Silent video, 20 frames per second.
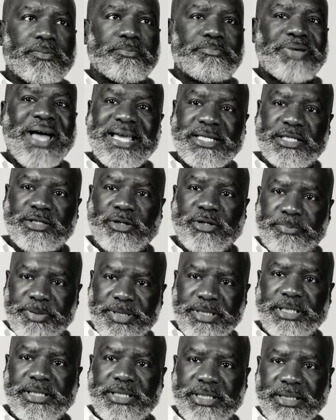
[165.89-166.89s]
posture or
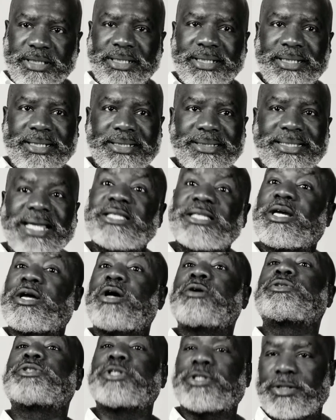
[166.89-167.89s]
position. That's a
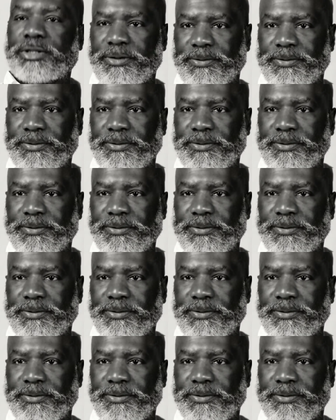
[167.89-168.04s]
culture.